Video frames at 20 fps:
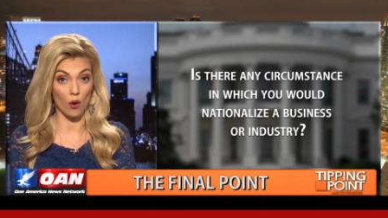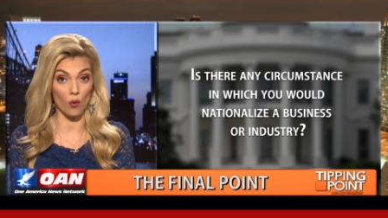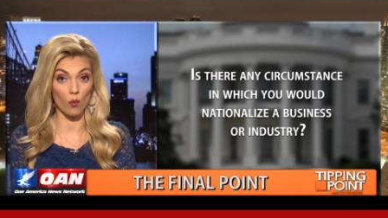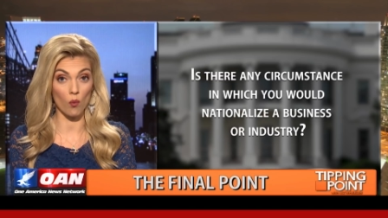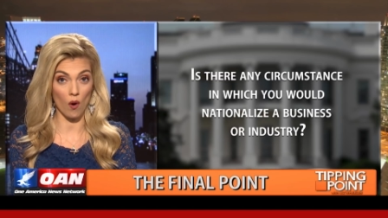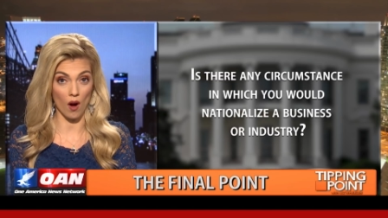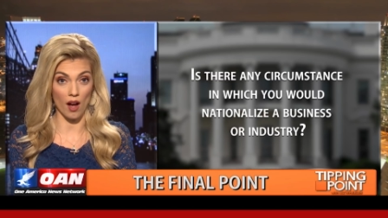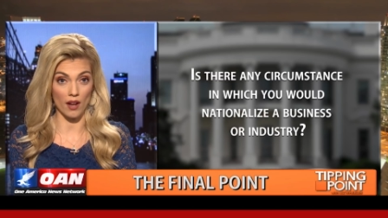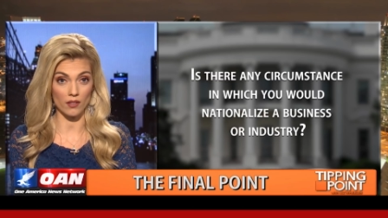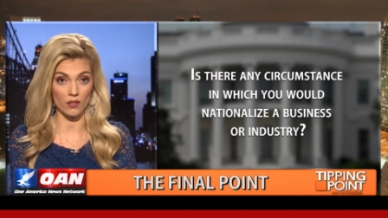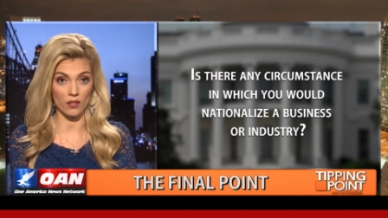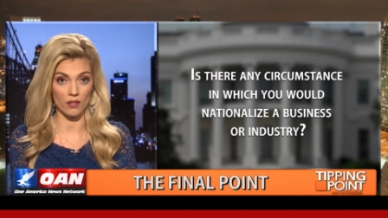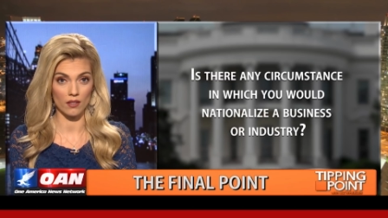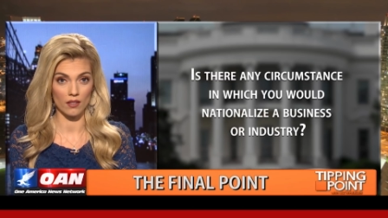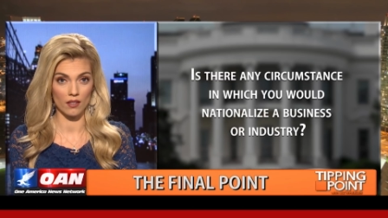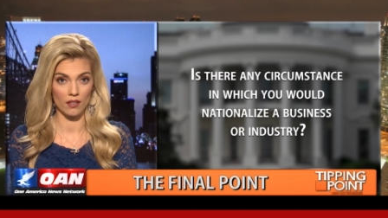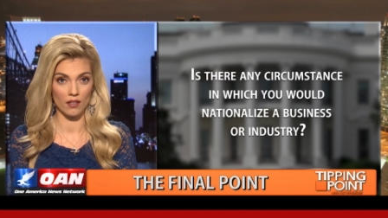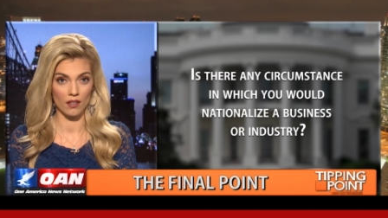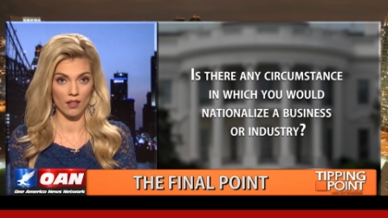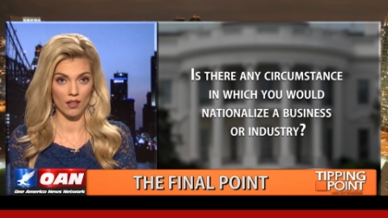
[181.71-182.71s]
what?
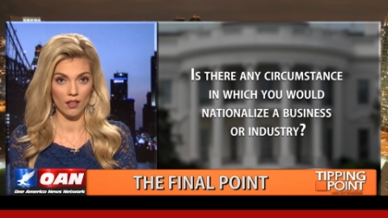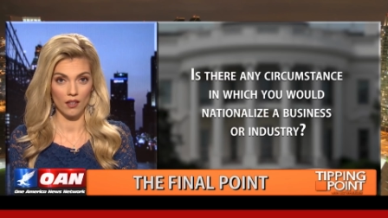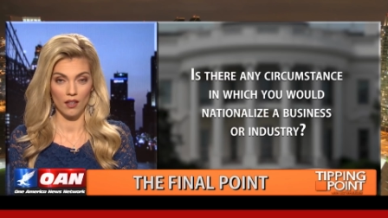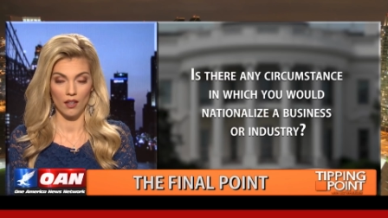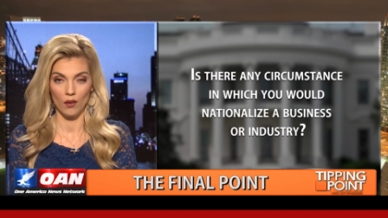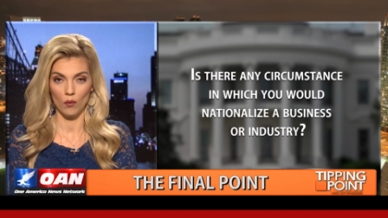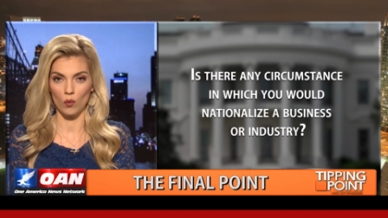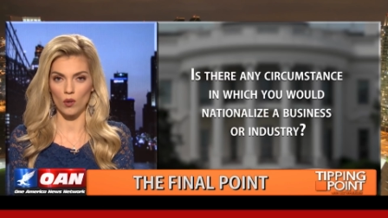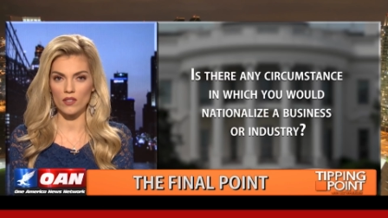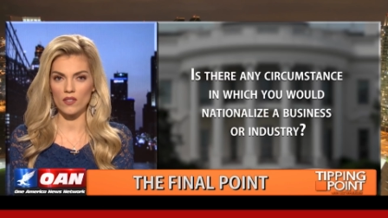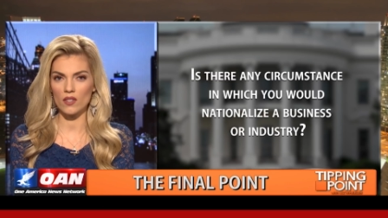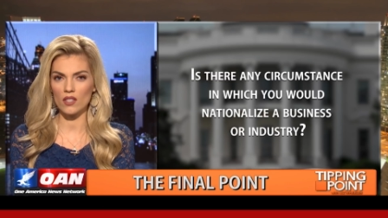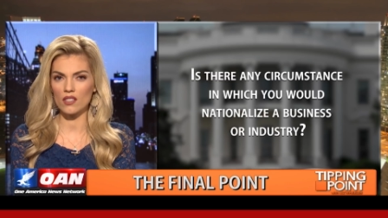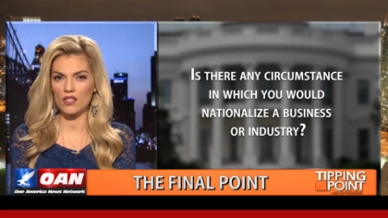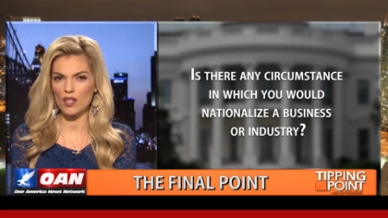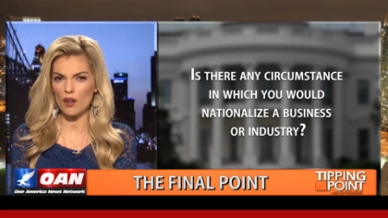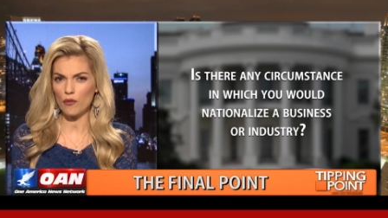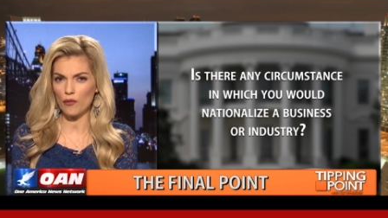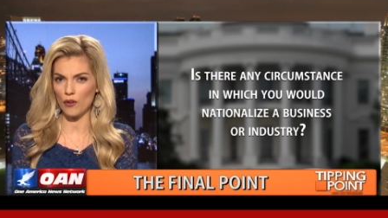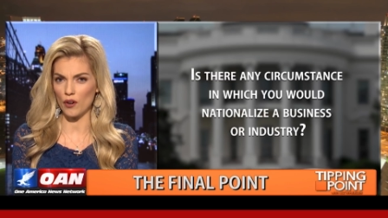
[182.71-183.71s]
What's the
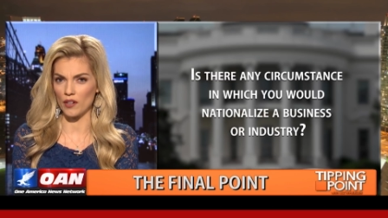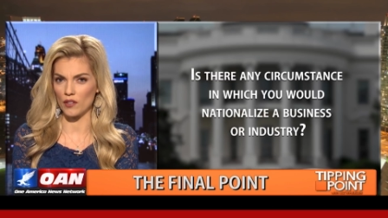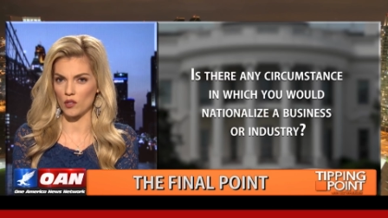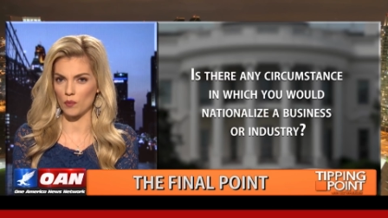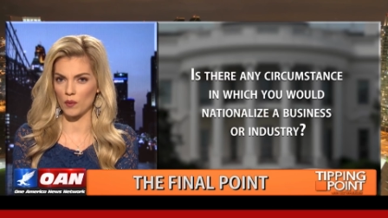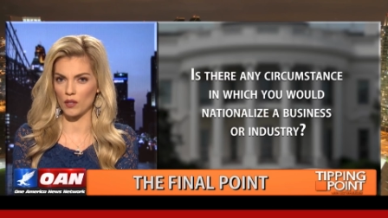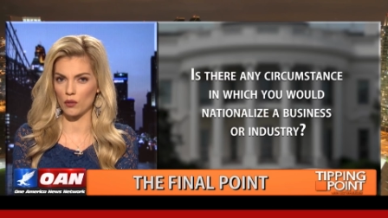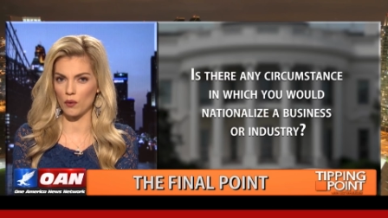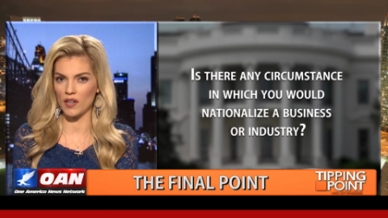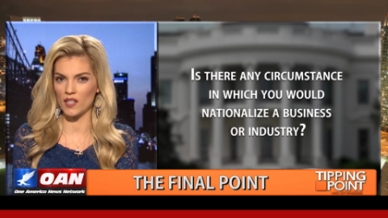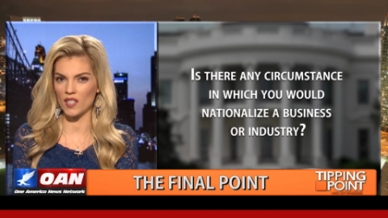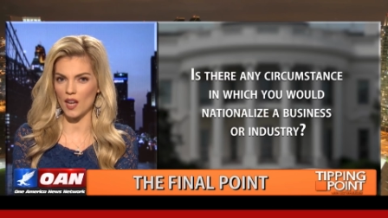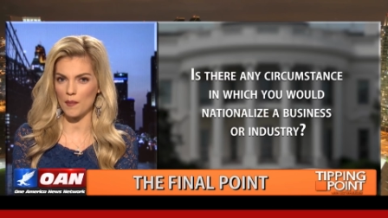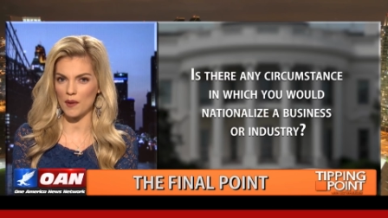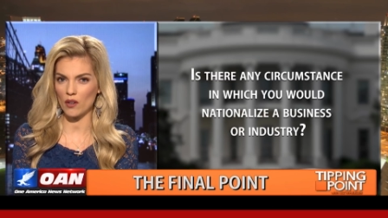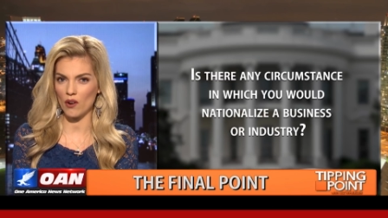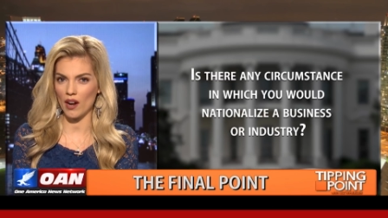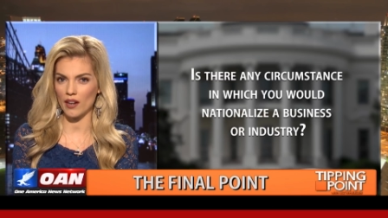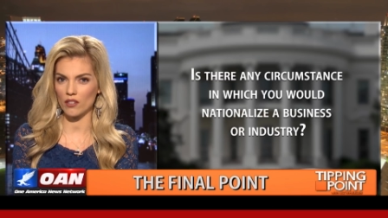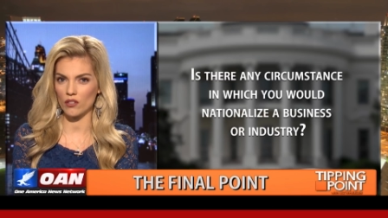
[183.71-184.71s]
difference between
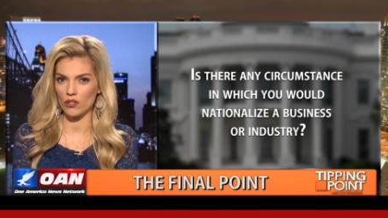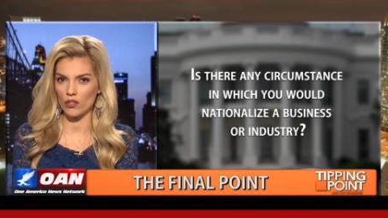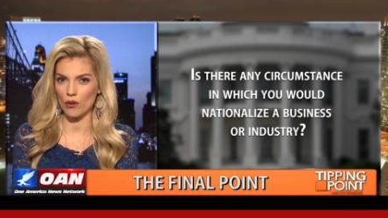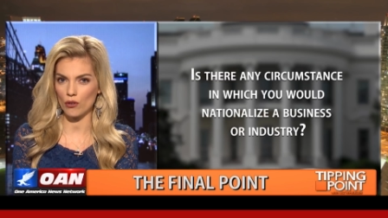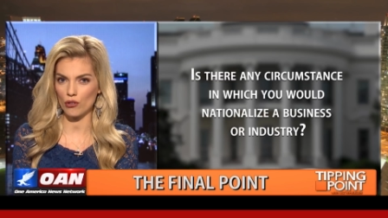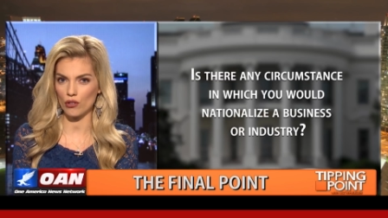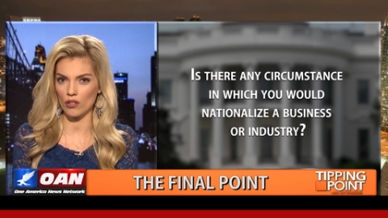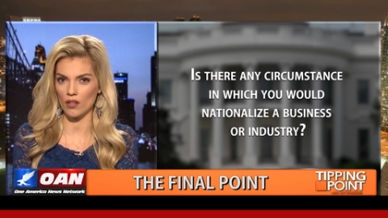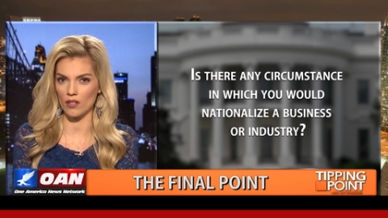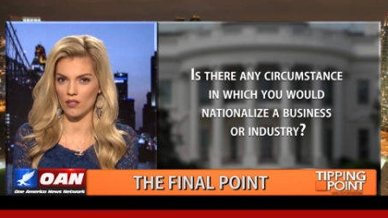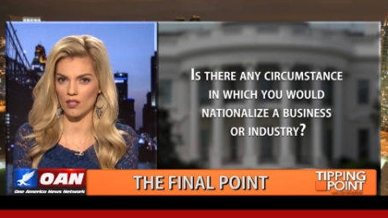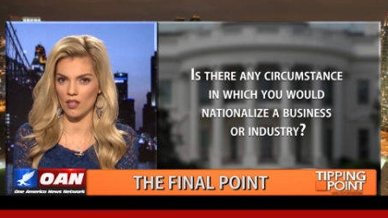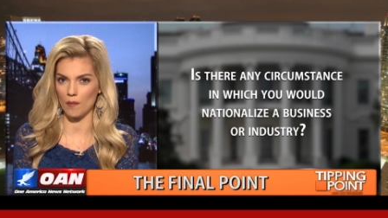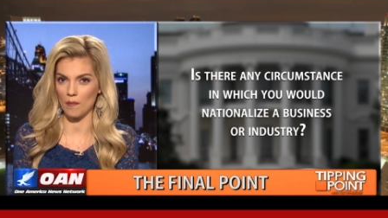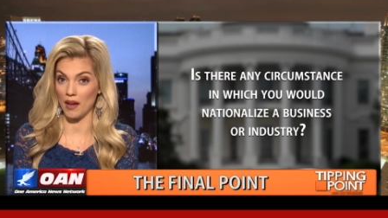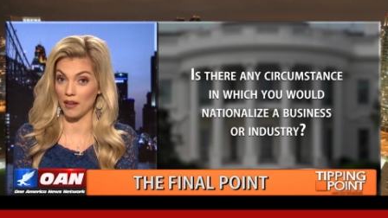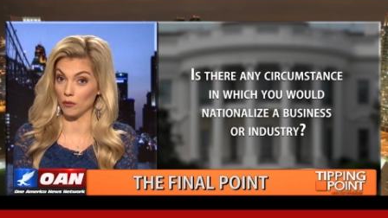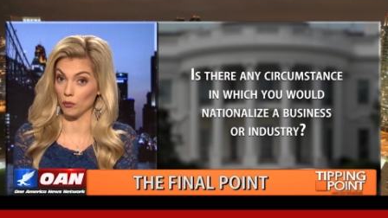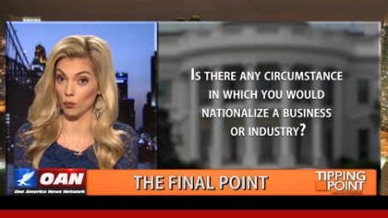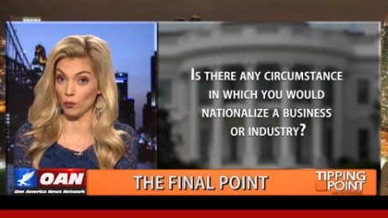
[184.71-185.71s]
democratic socialism
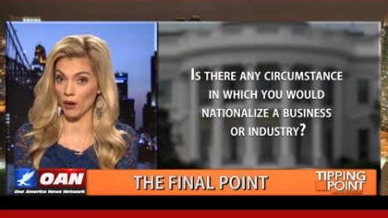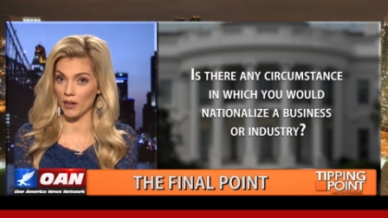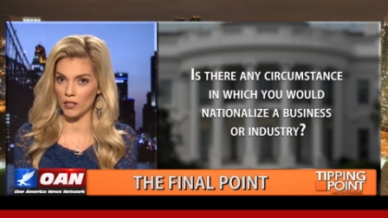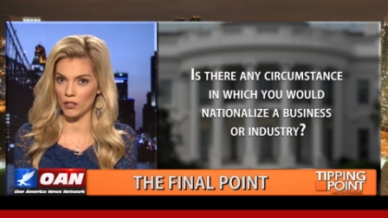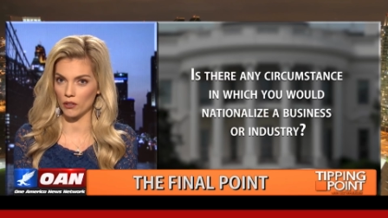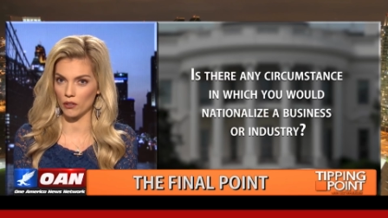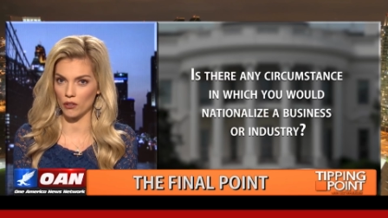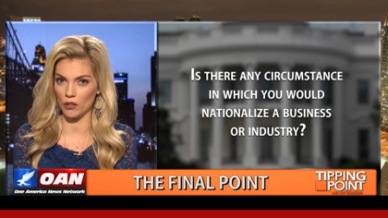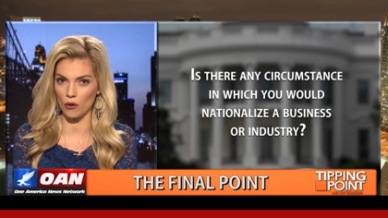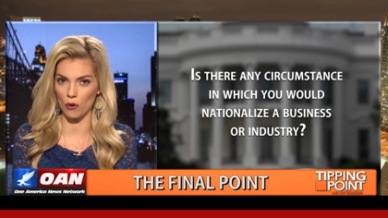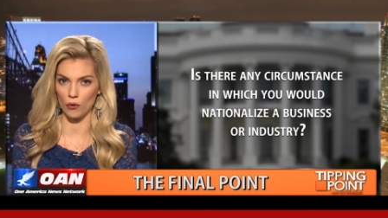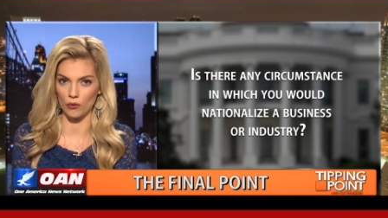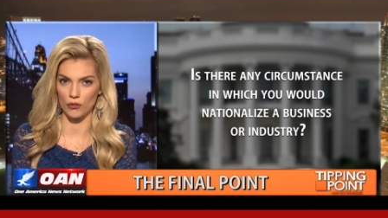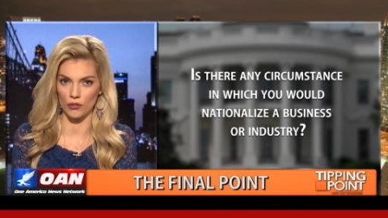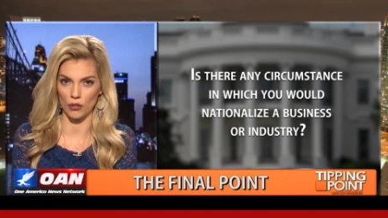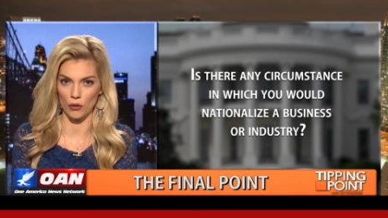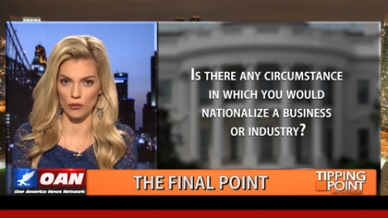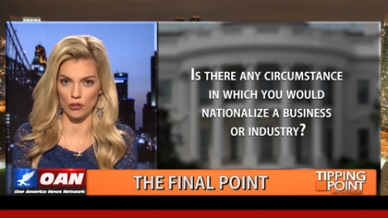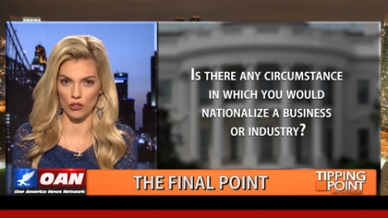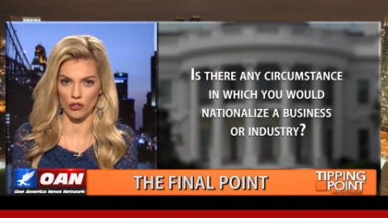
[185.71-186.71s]
and regular old
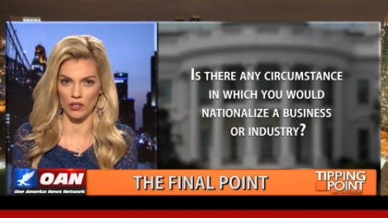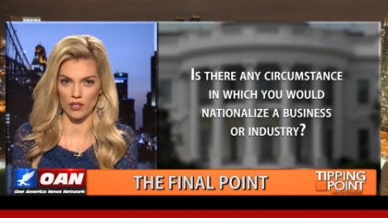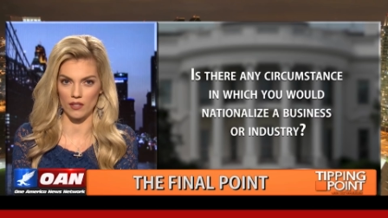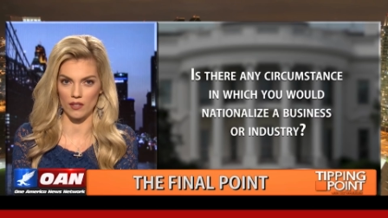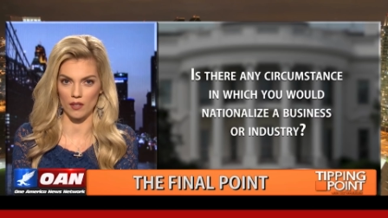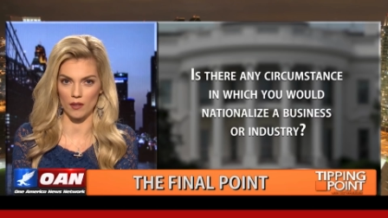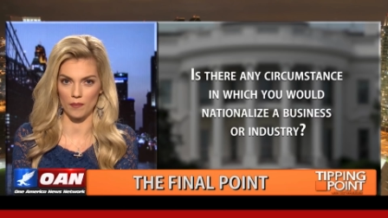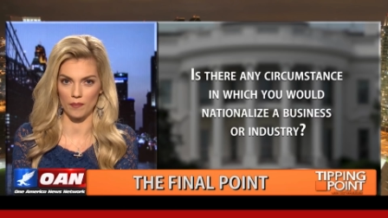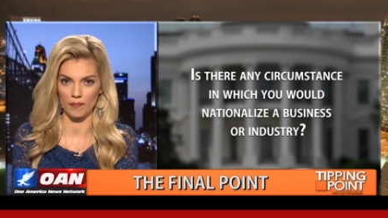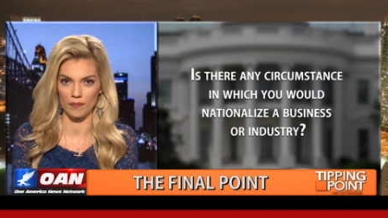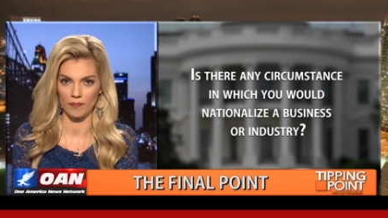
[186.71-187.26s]
socialism?